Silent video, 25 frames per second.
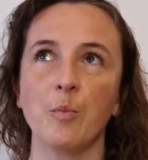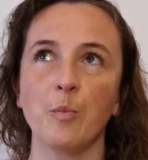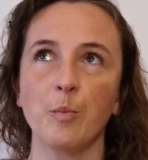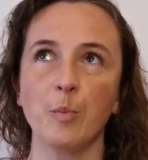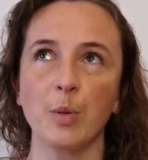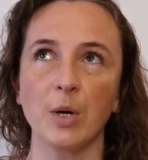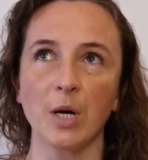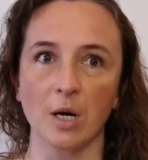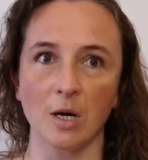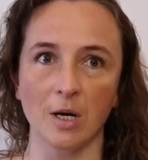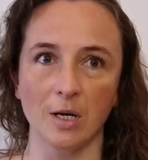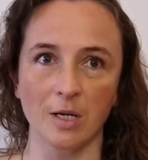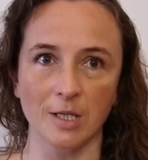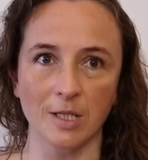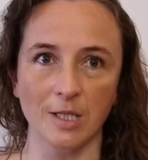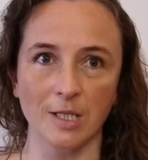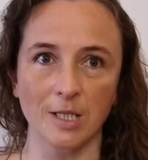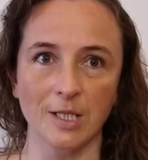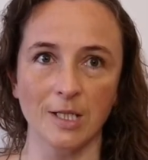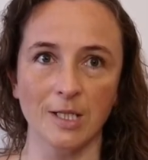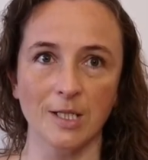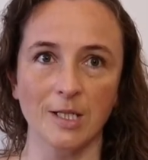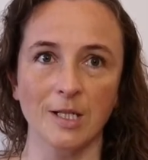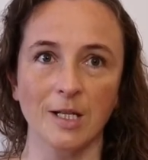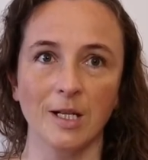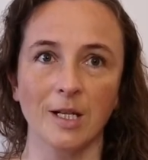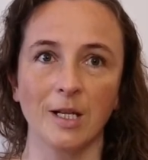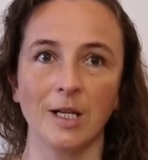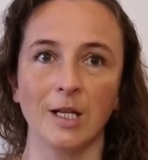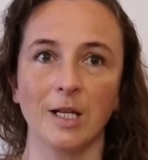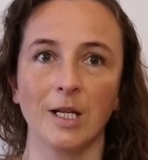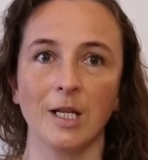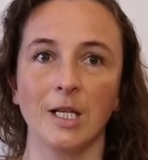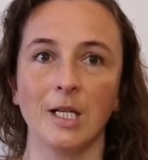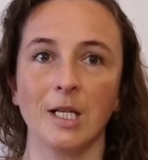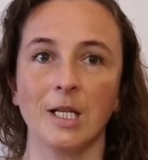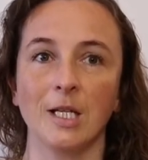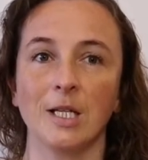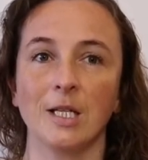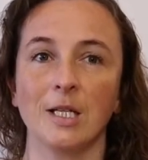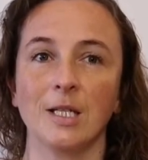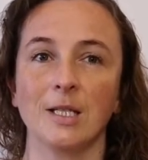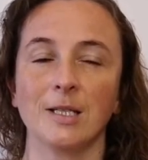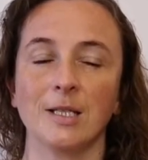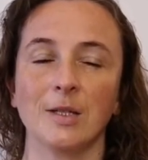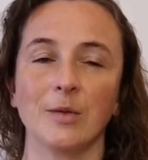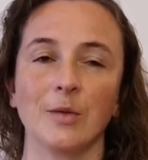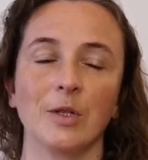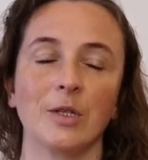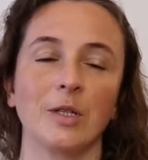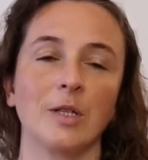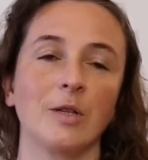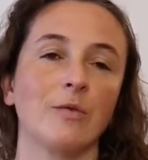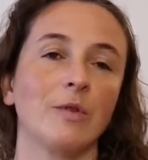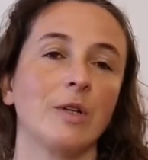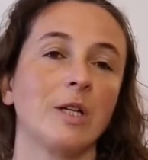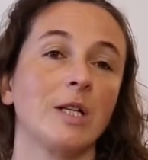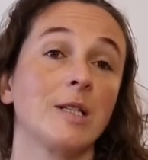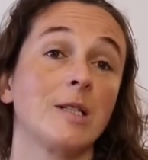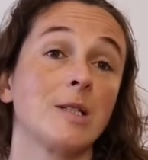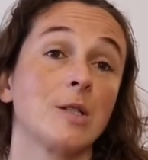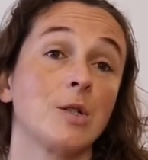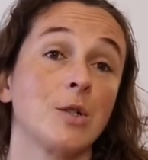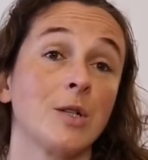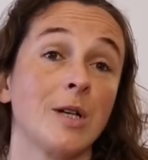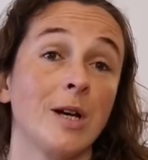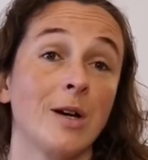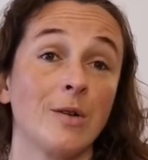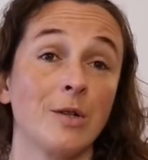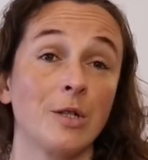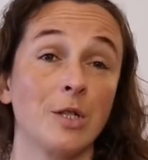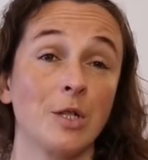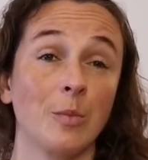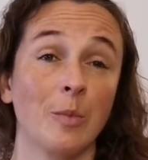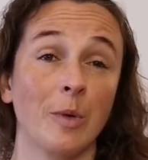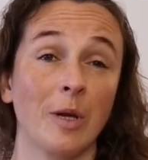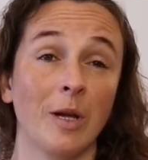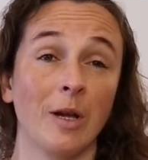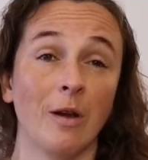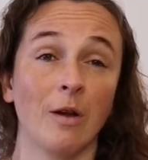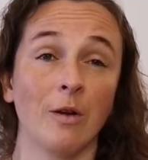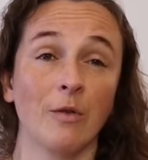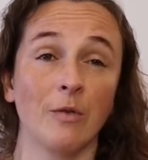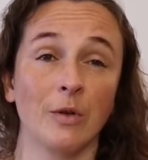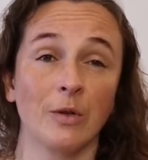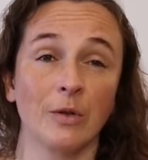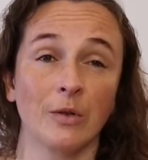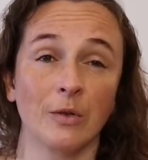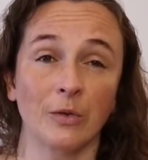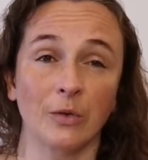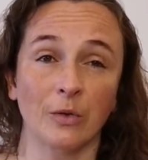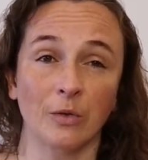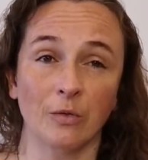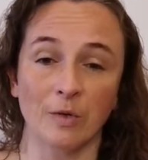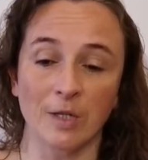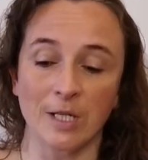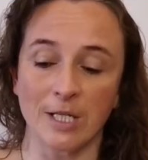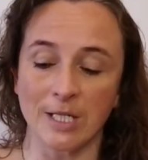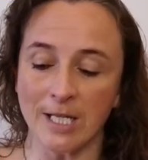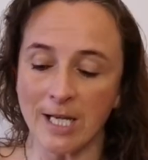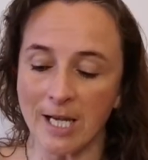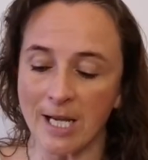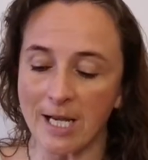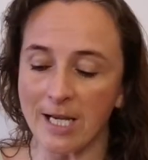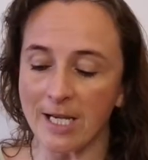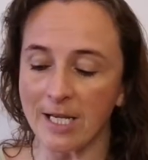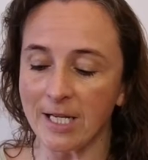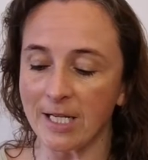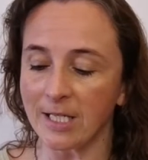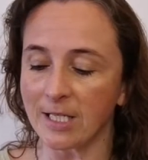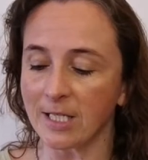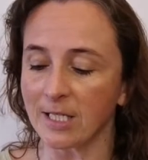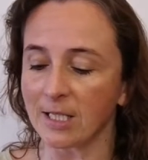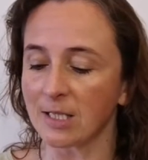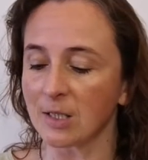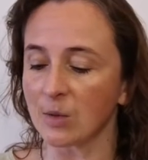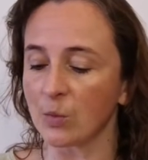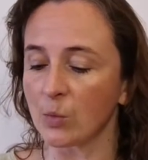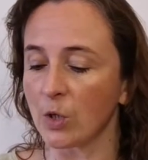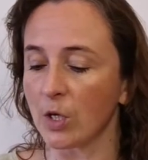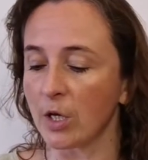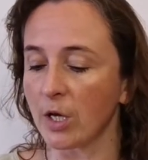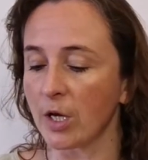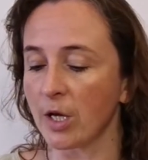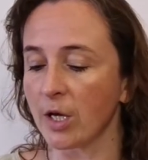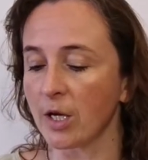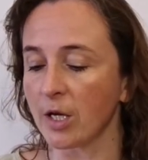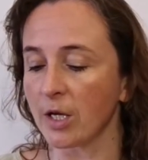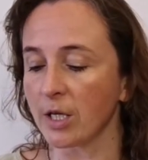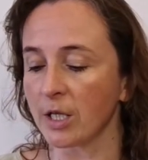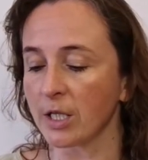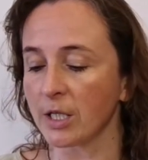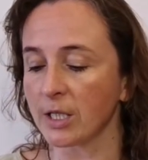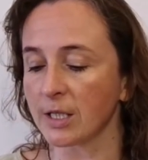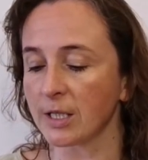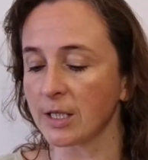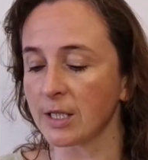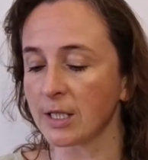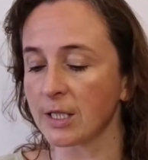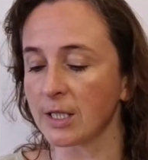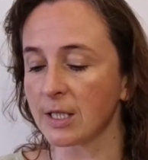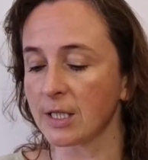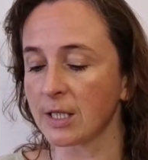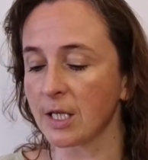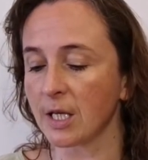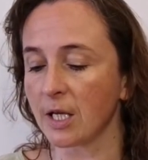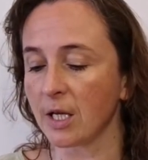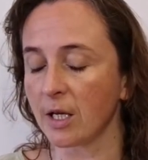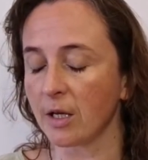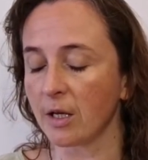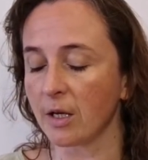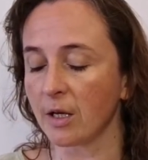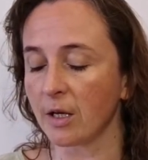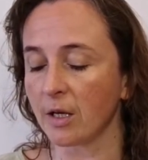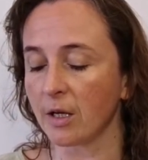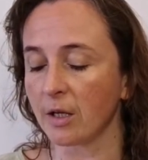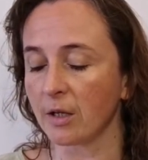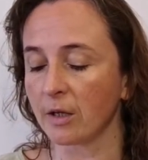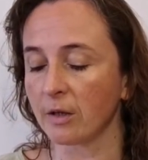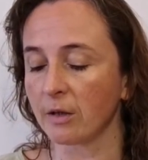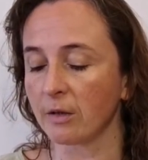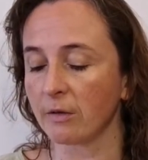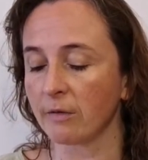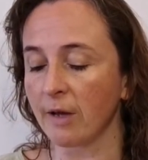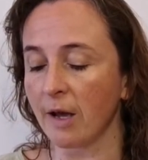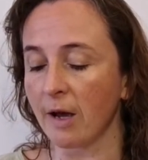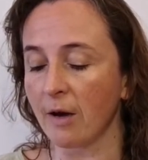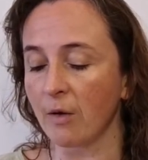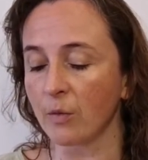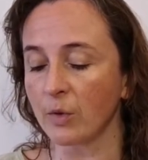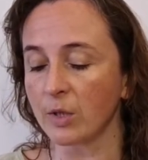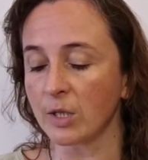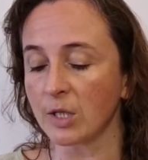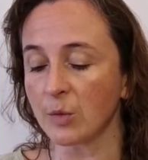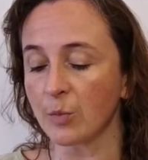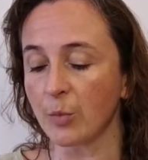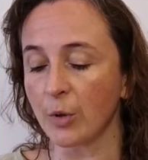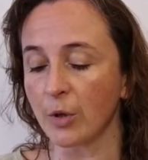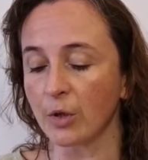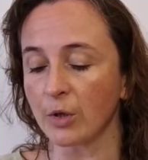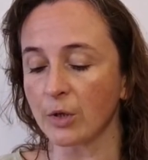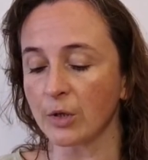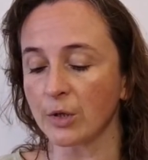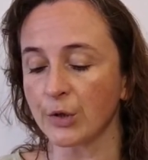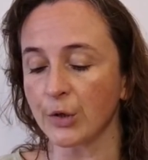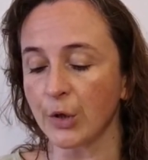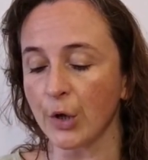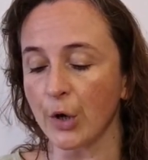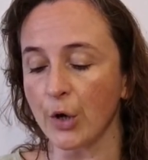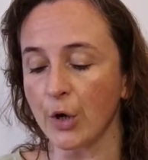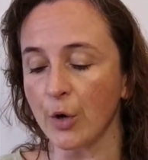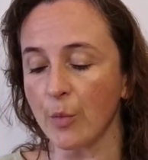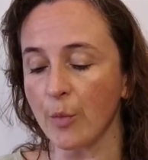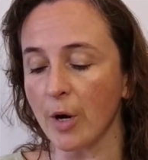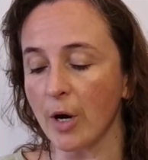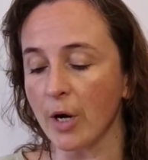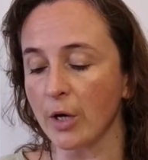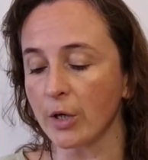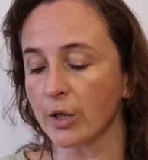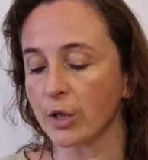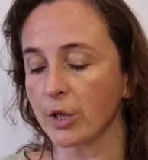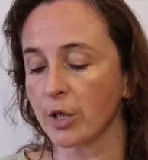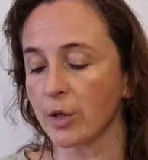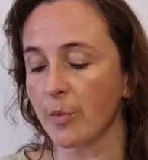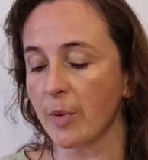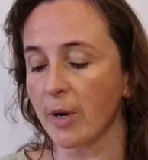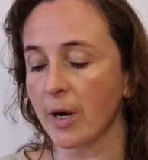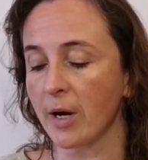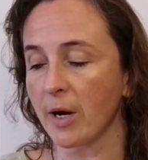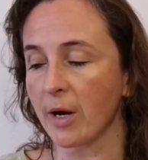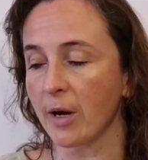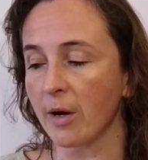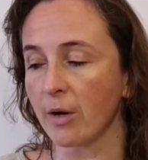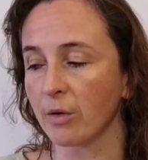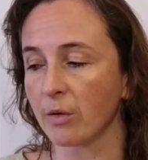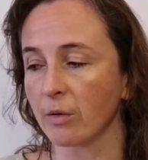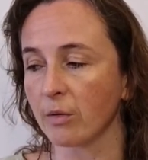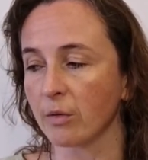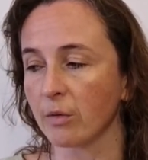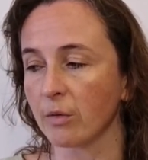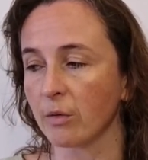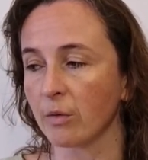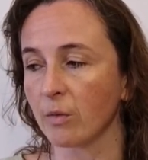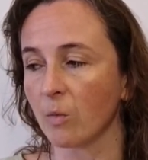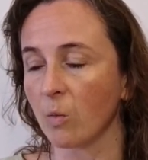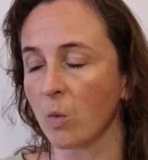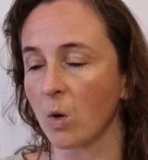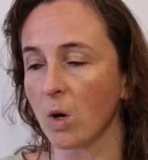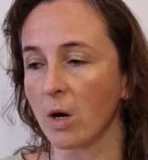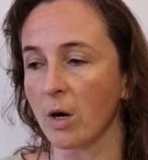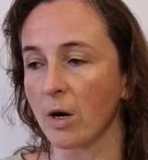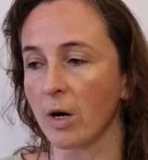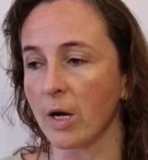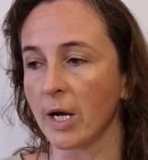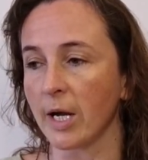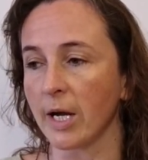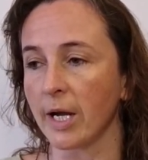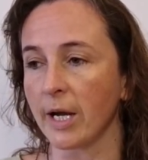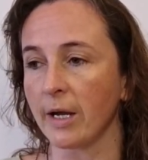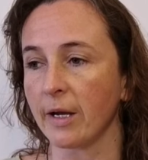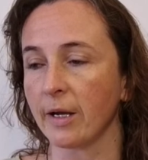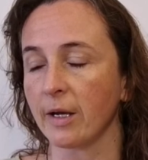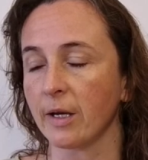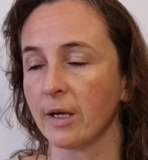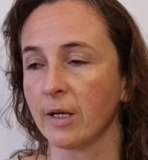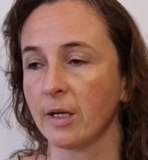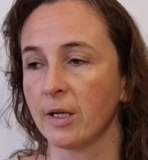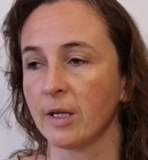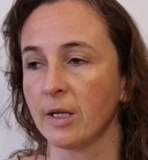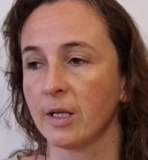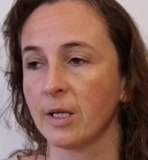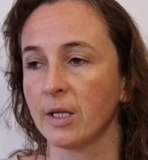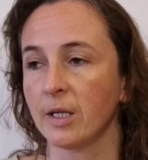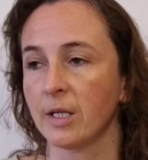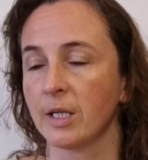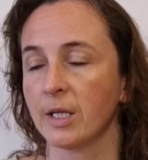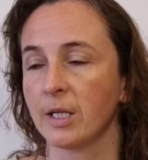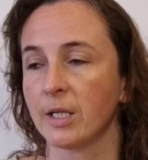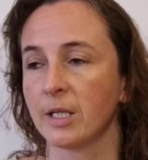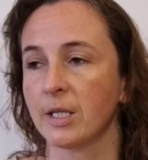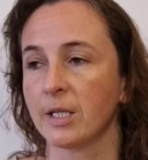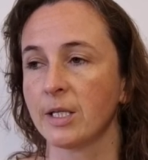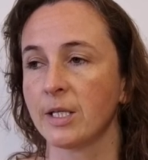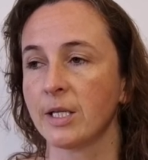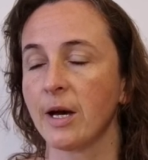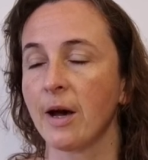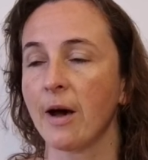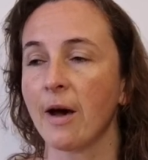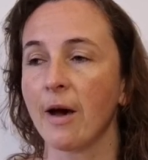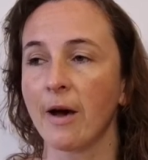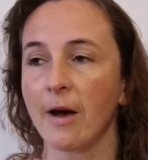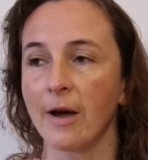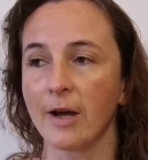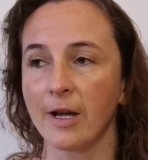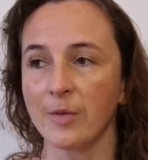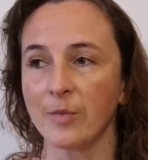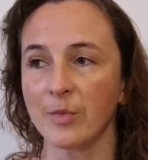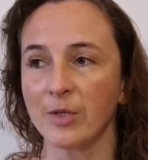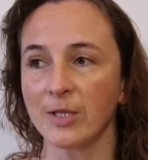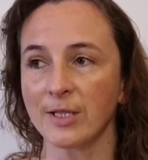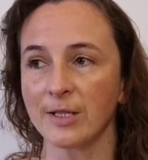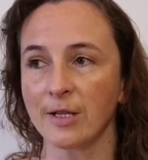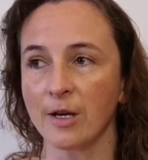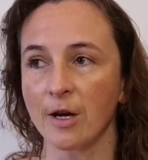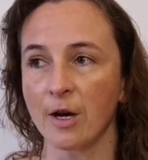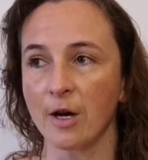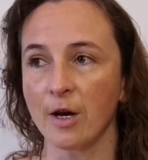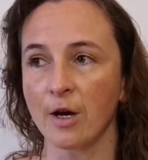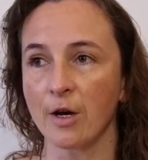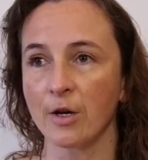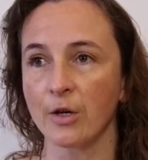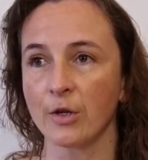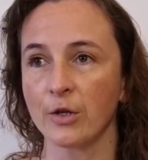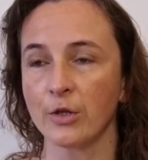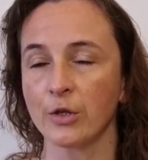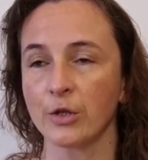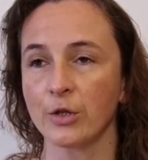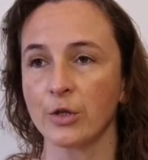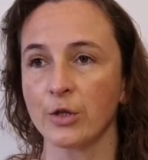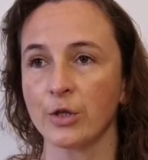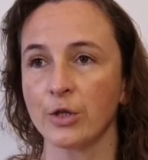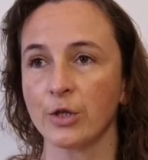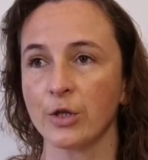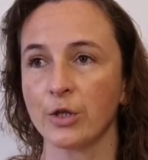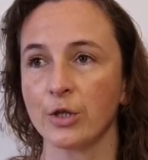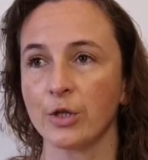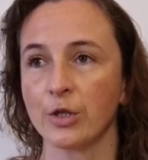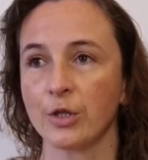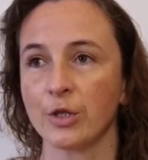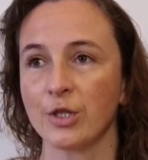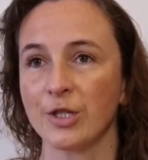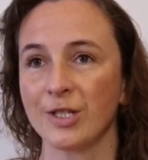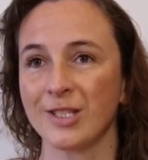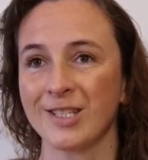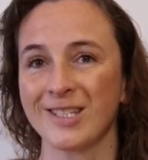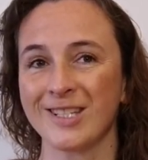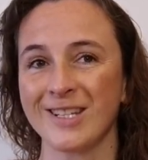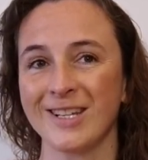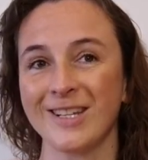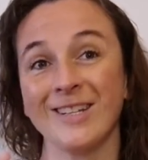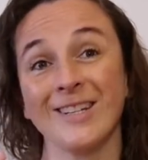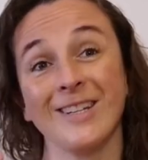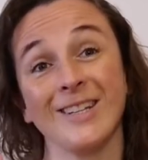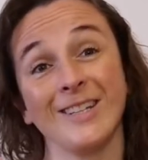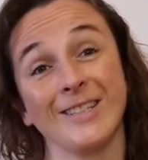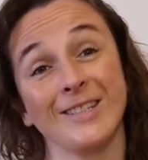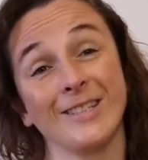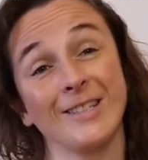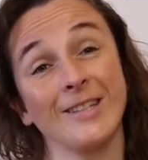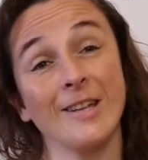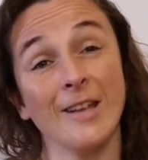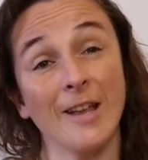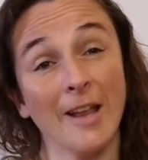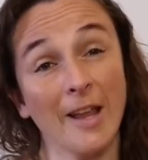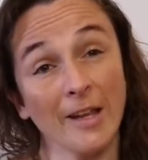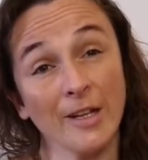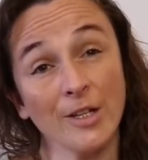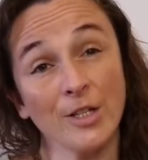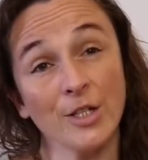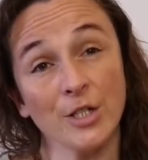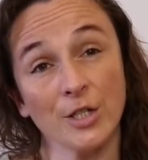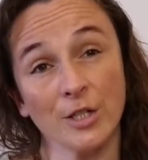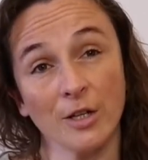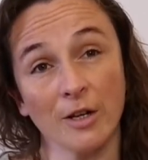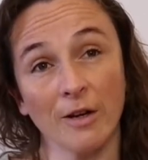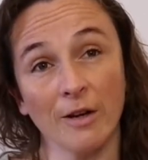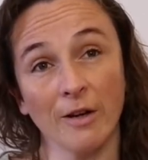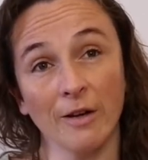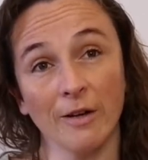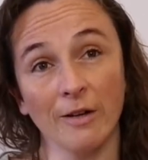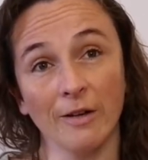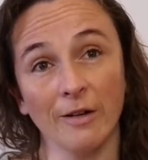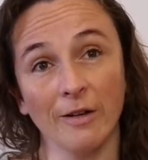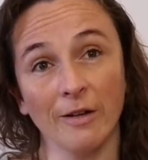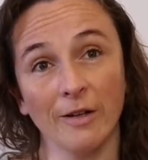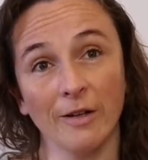But something that really stood out to me over the 3 days was that we spoke so much about why Thai massage, just in its nature,